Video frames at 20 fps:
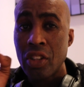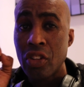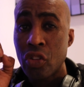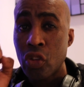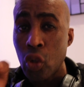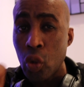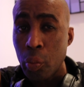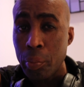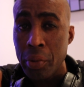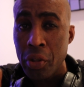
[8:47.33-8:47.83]

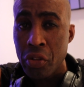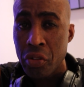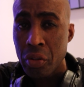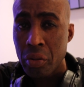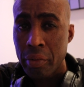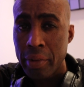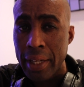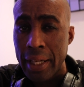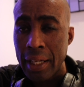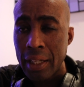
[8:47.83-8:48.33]
Dolby
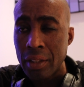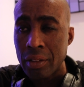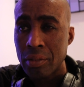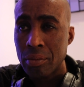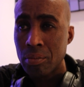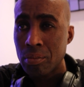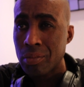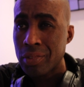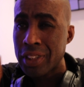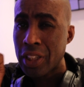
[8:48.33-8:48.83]

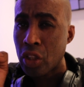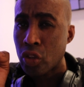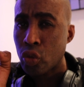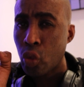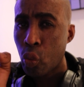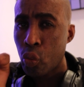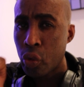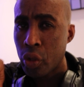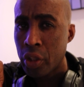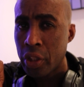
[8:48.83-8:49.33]
Surround sounds
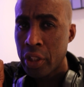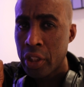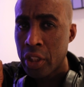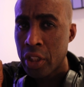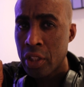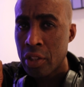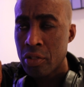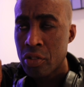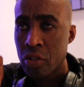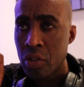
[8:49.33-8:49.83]
really
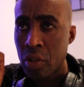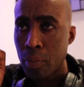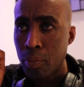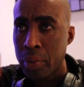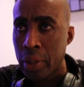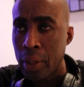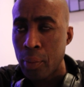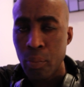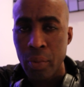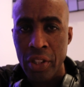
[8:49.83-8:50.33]
good. So I'm
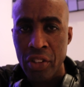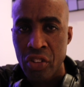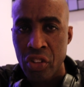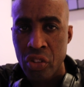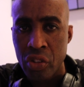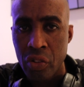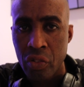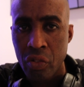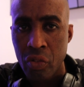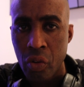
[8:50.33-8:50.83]
playing
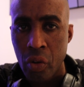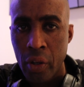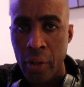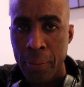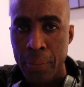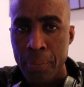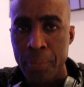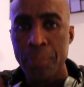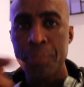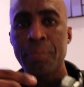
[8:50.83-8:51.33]
PlayStation
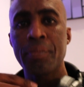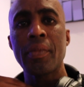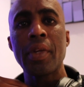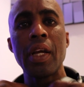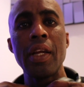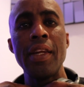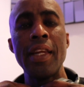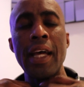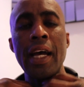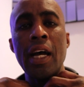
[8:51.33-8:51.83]
four.
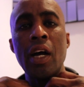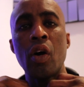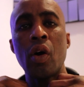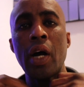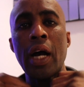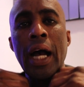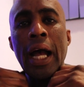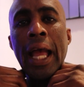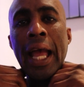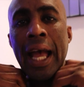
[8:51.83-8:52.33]
Now
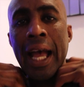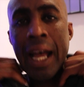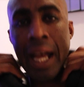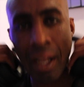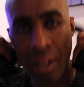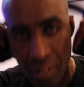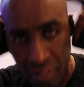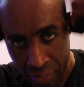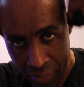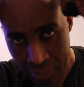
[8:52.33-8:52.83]
I
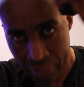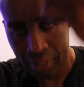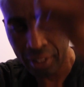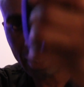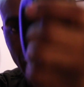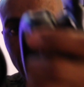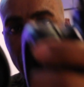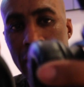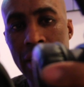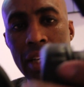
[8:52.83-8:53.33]

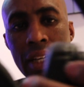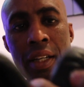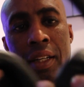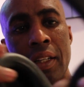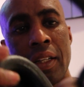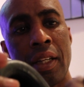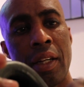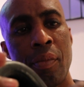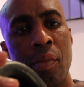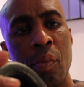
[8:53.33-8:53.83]
have
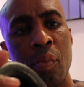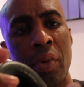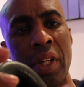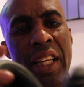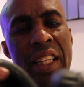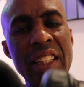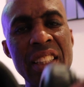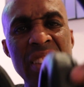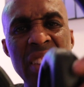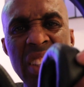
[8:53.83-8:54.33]
uh, been
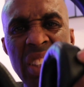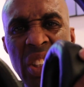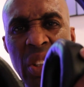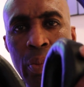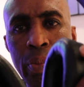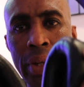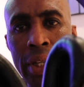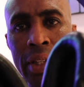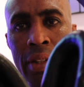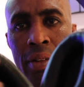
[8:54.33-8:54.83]
playing this a little
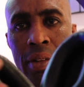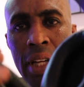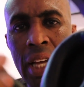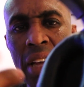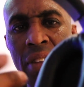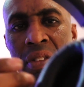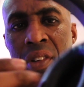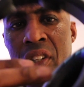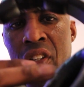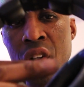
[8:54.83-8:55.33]
bit. I
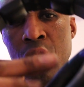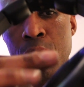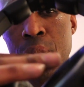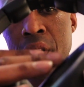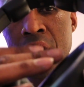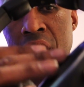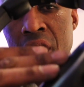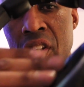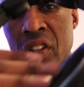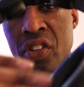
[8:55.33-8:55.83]
have a little
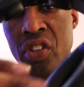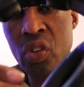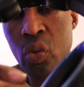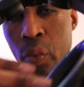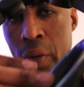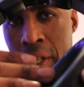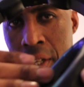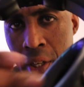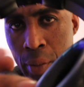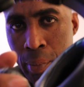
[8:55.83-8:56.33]
bit of
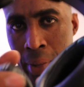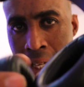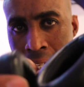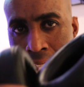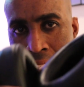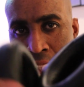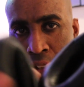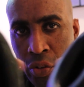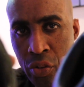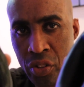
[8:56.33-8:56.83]
sweat on my
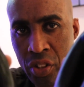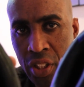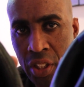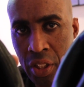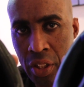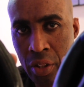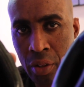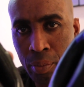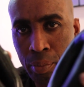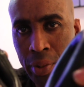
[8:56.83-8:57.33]
ears
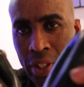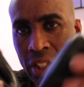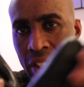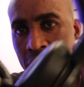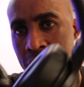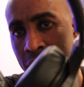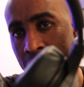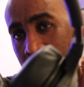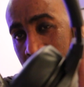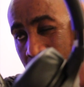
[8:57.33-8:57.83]
here
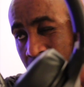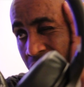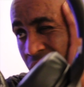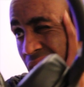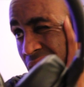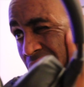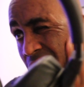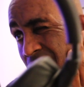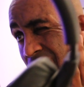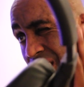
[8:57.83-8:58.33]
because
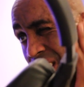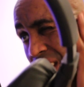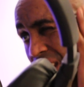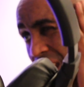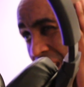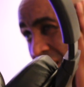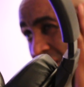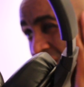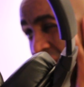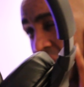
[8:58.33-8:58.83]

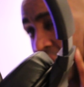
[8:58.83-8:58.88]
it's a